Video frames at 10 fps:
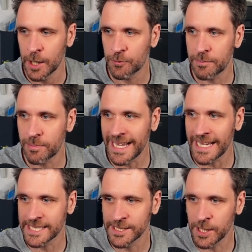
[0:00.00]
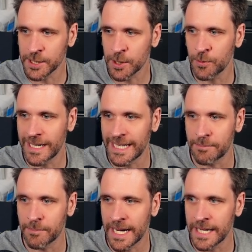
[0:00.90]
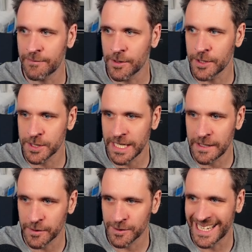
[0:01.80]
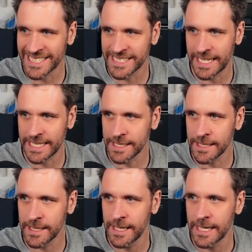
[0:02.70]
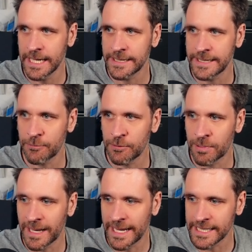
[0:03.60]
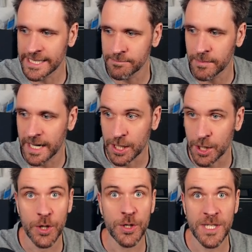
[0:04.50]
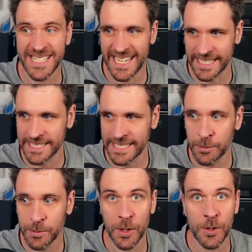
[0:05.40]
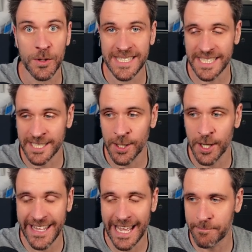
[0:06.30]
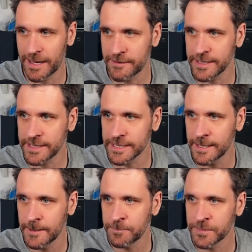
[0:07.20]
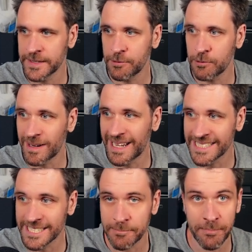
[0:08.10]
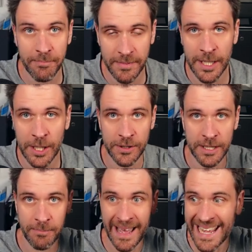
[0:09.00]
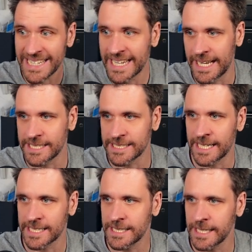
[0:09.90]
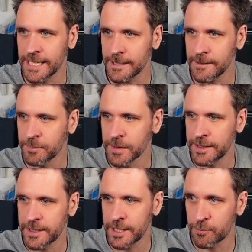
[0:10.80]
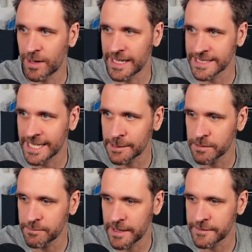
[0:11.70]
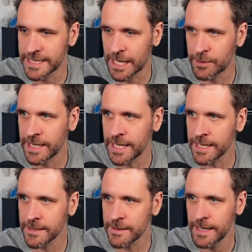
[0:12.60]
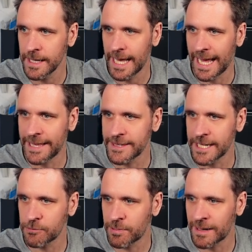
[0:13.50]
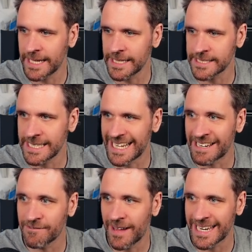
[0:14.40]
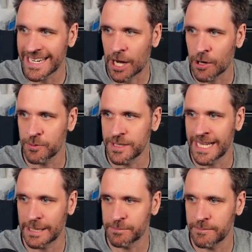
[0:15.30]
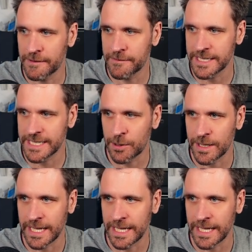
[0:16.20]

replace not only my version info test data, they replace my good test here with all these assert that methods. They replace the, the bad case test here. They replace the helper method down here, and they replace the invalid output helper method down